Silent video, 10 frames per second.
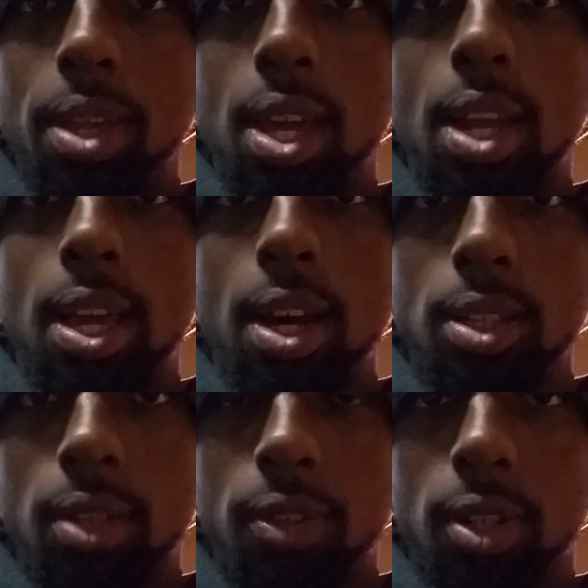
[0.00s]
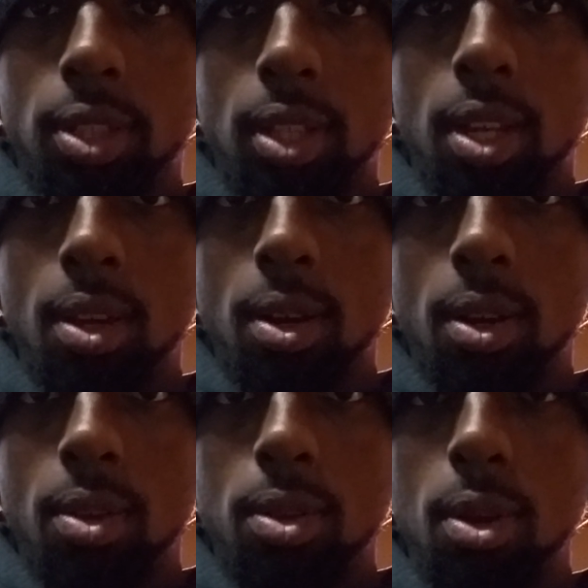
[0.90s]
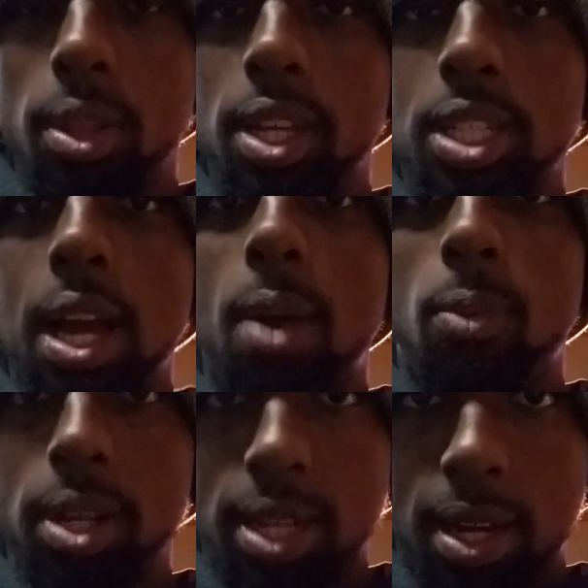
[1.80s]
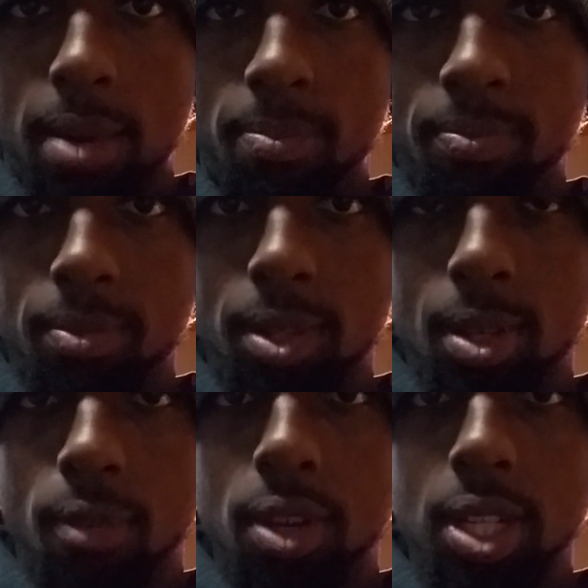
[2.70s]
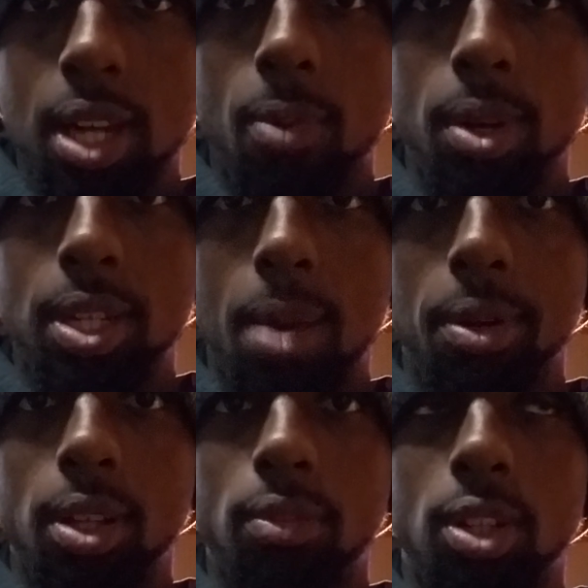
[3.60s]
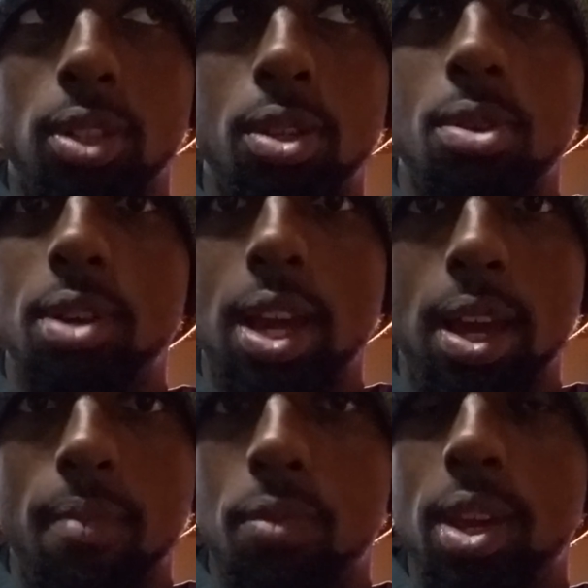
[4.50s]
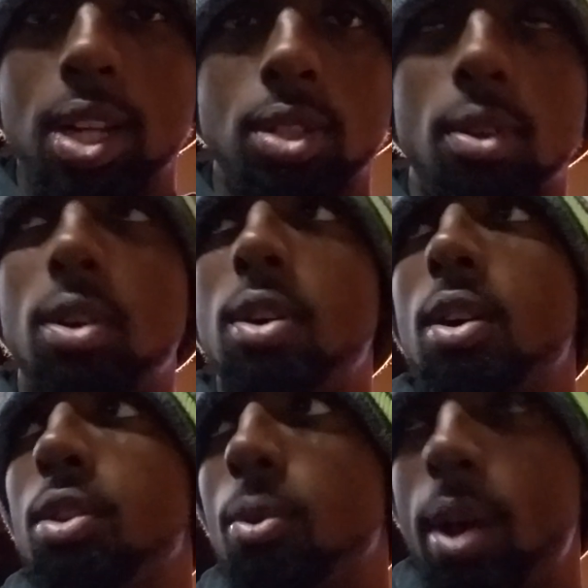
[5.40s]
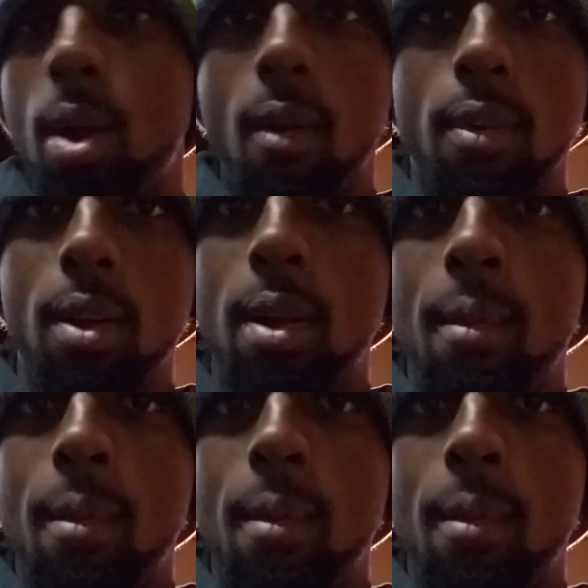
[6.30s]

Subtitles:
In hell difficulty, you only get shot 1 time. So if you get shot 1 time on hell difficulty, you're dead. You gotta start all the way over.